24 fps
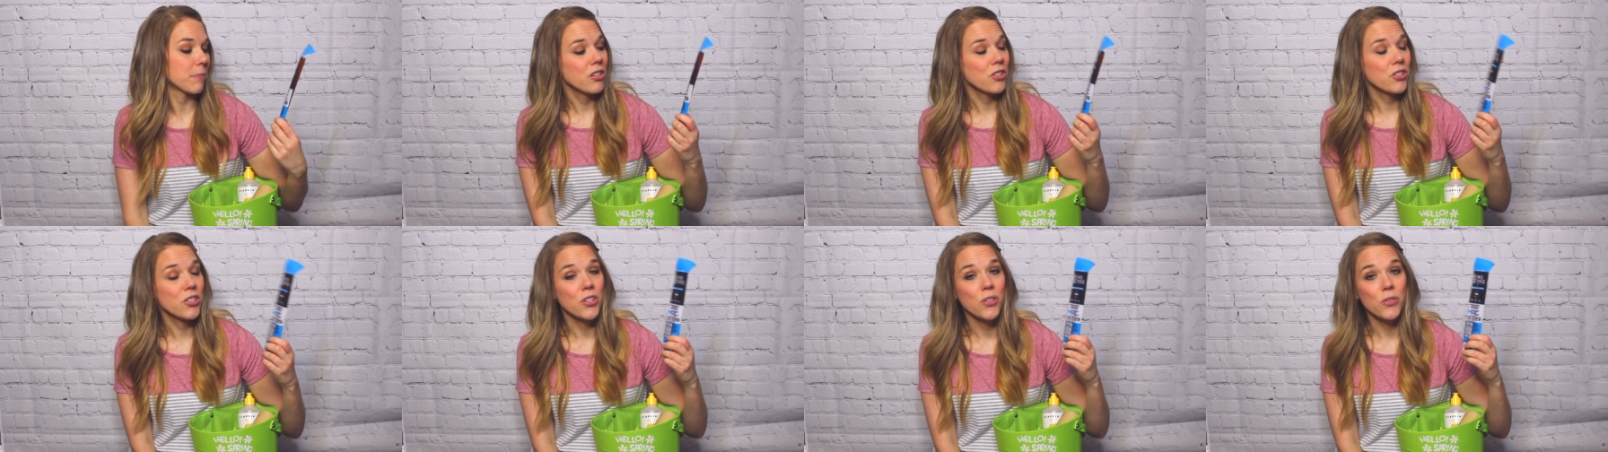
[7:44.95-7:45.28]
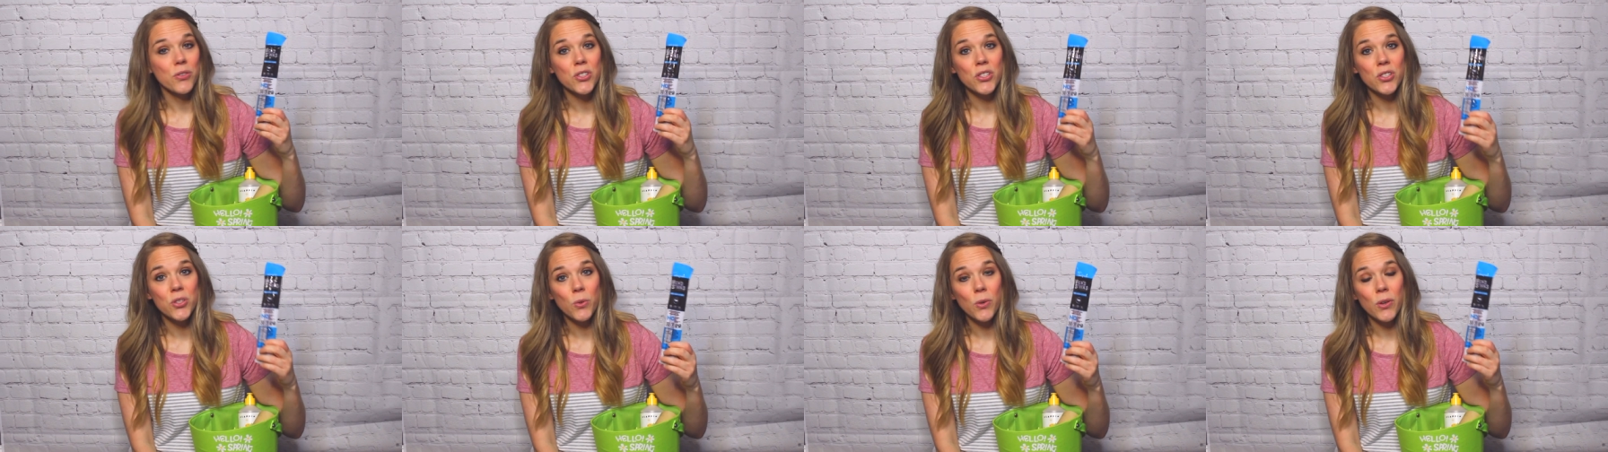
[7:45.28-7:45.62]
There's no
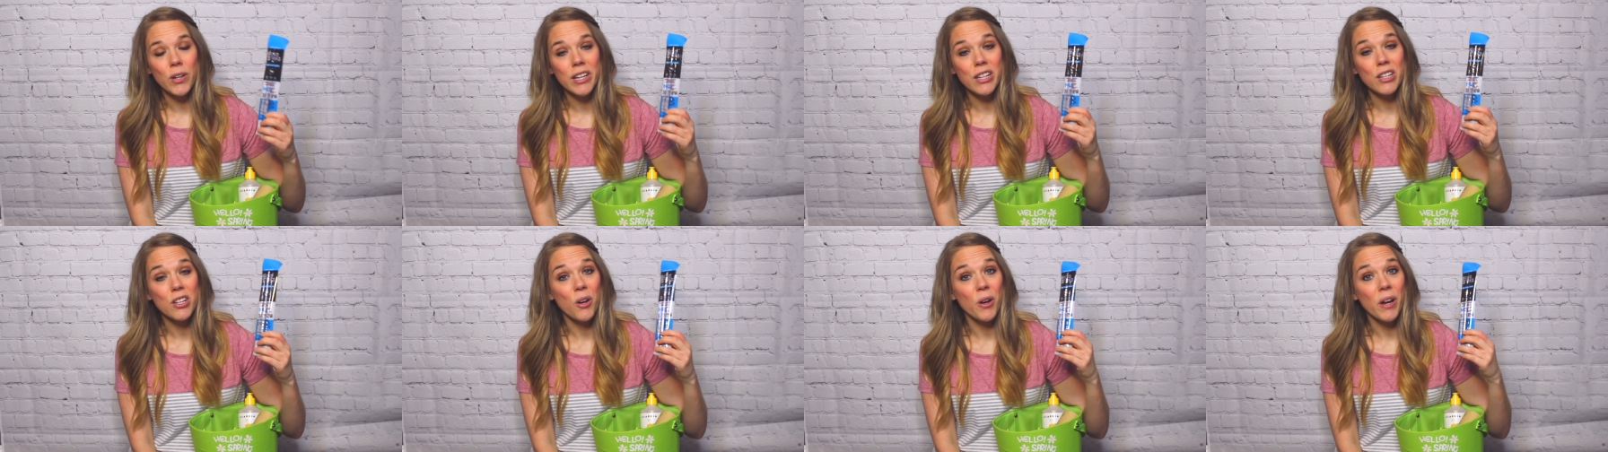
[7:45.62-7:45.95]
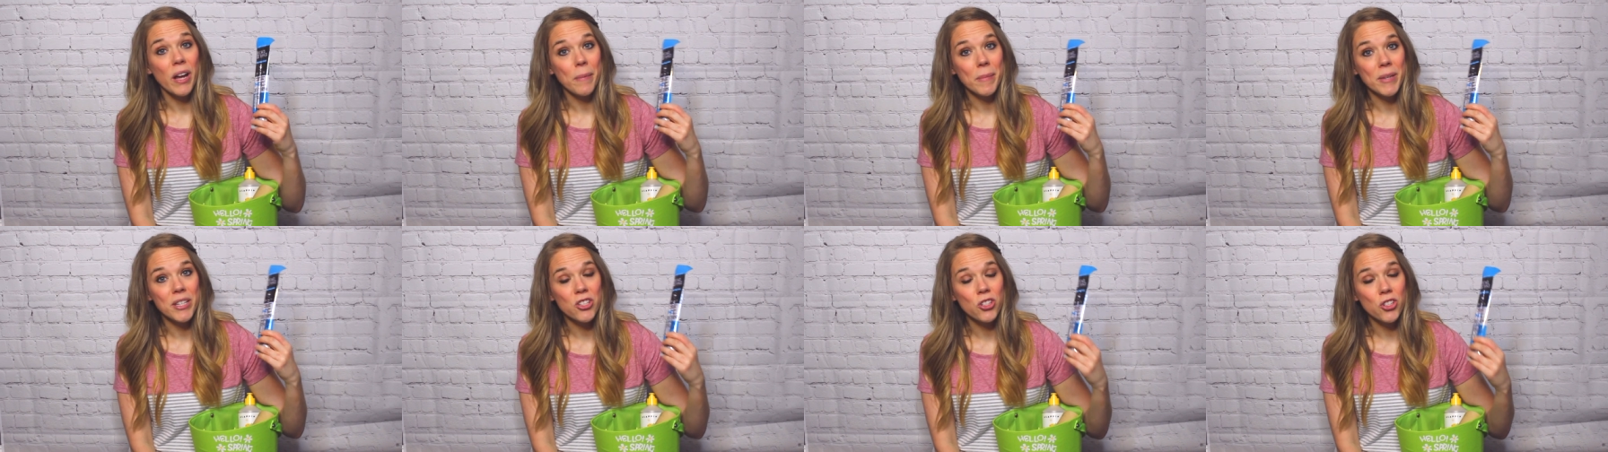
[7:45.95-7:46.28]
soy, no
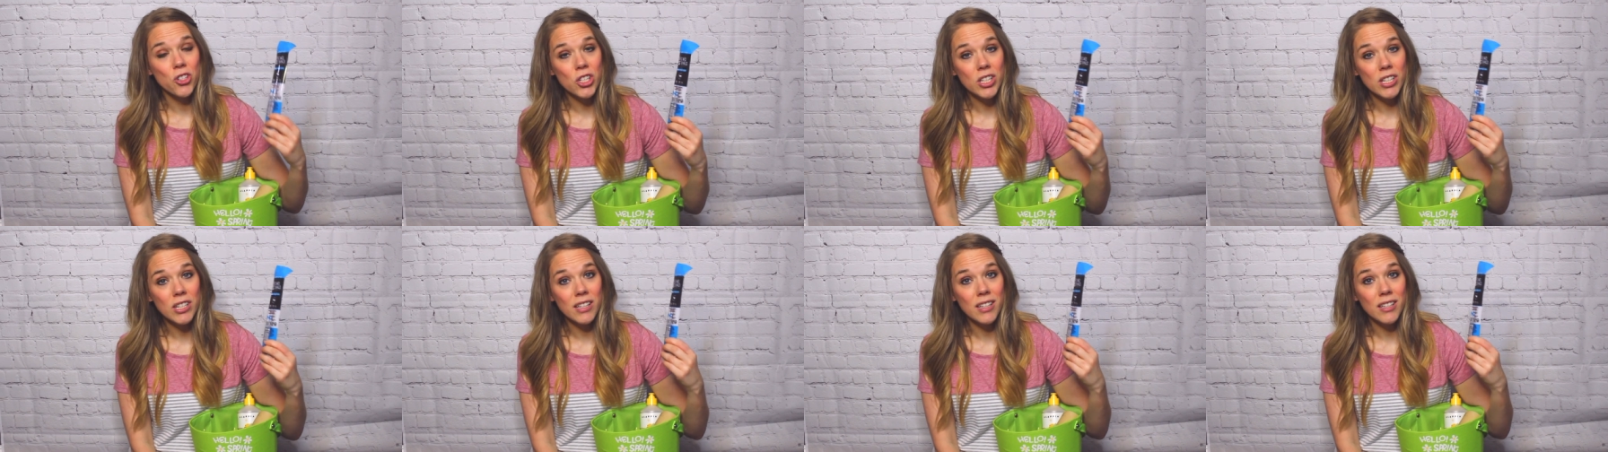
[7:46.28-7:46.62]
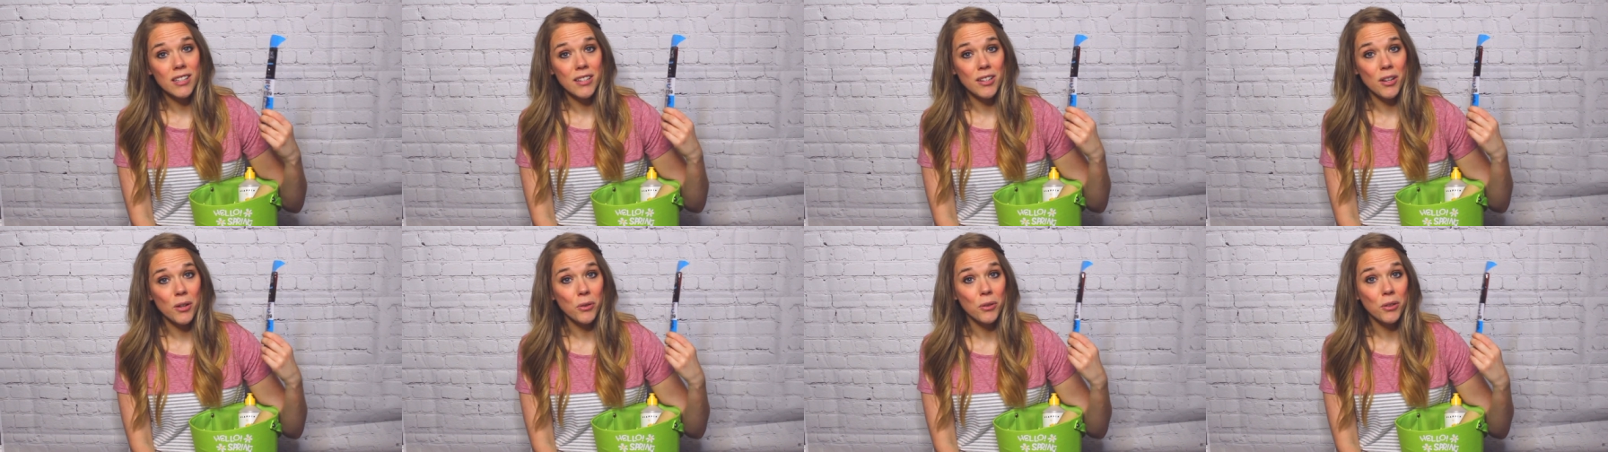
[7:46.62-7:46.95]
MSG,
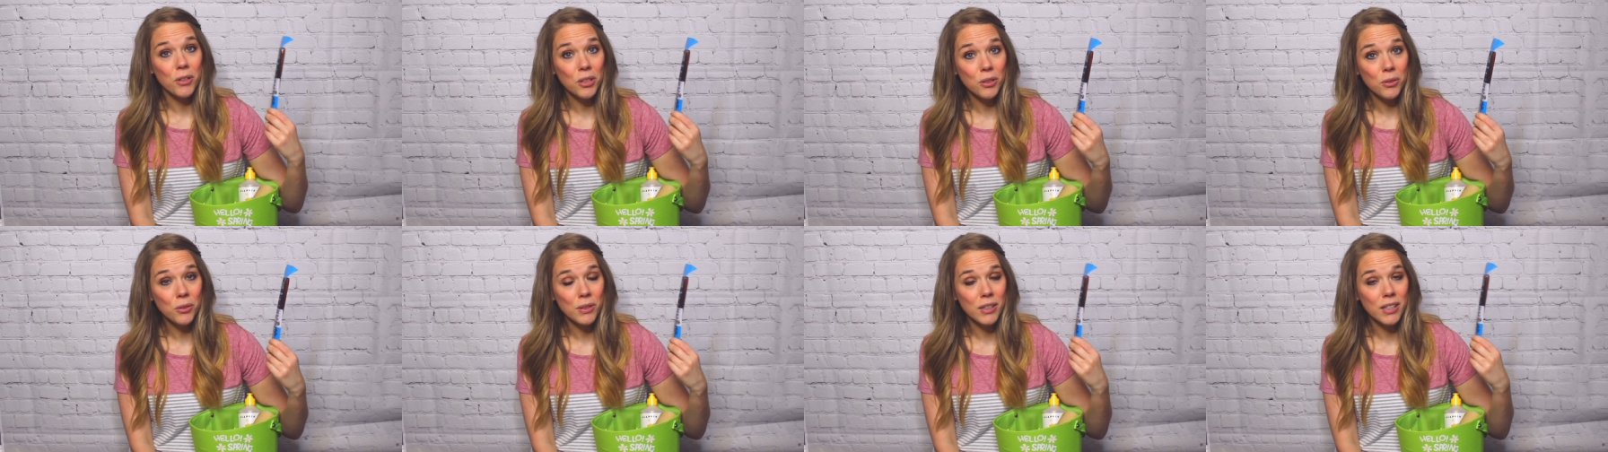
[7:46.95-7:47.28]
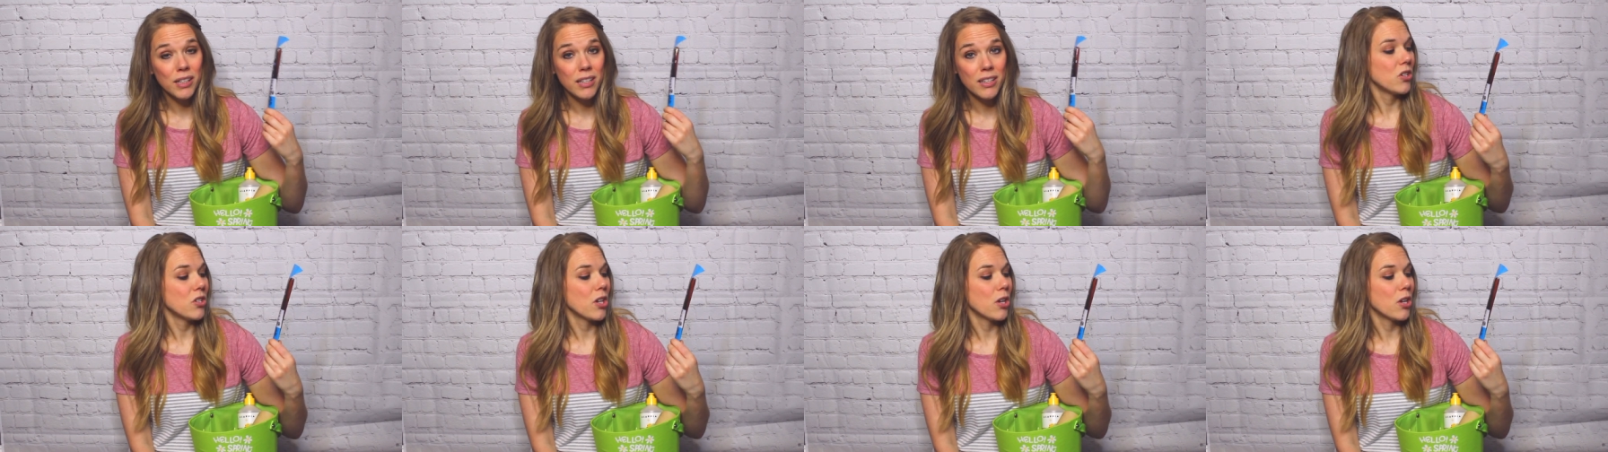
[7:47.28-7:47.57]
no gluten,